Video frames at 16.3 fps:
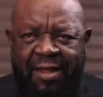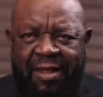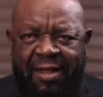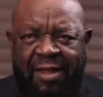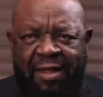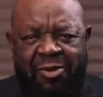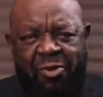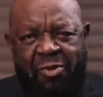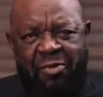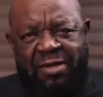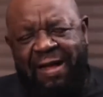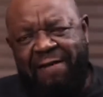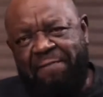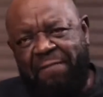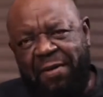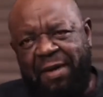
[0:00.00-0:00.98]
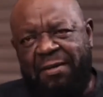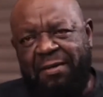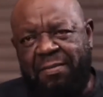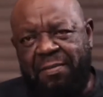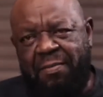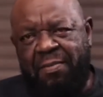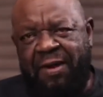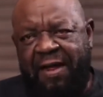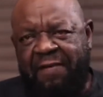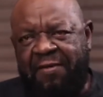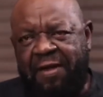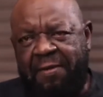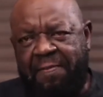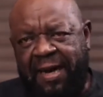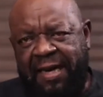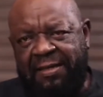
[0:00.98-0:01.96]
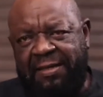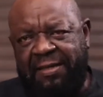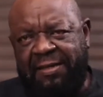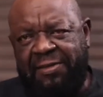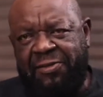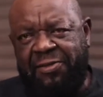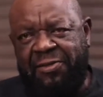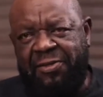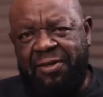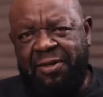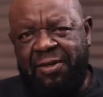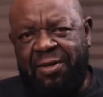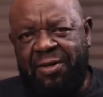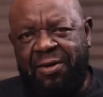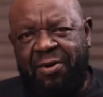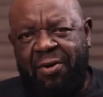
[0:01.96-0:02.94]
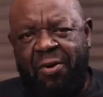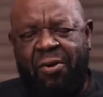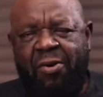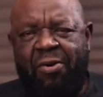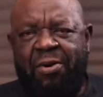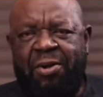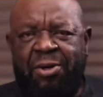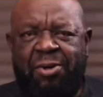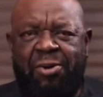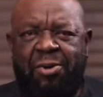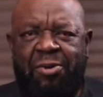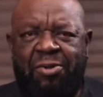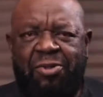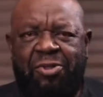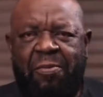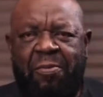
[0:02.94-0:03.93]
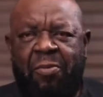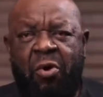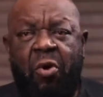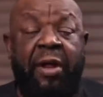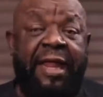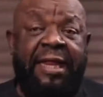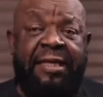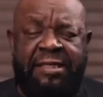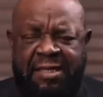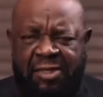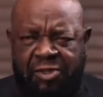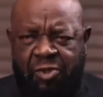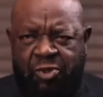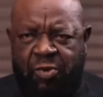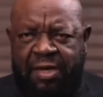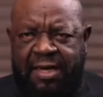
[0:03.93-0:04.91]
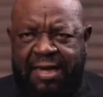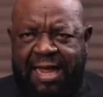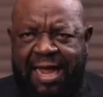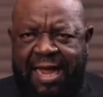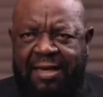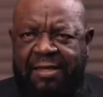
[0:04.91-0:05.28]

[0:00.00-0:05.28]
It couldn't have been private parties or, you know, some rogue agents doing that.